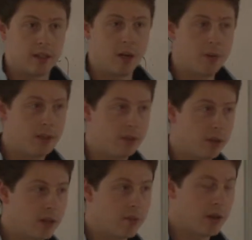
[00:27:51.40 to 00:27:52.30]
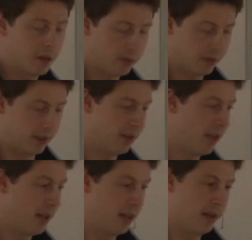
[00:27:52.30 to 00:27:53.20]
Can we talk about
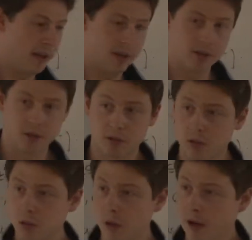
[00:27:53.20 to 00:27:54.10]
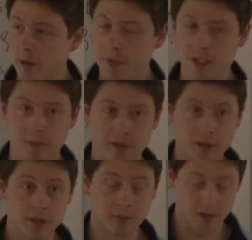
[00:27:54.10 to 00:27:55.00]
a sort of two-query PCP
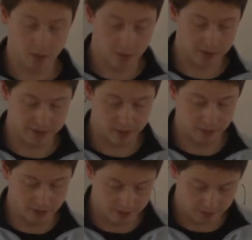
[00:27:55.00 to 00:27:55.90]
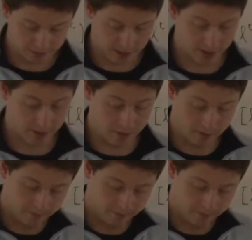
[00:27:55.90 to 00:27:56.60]
theorem with small soundness error?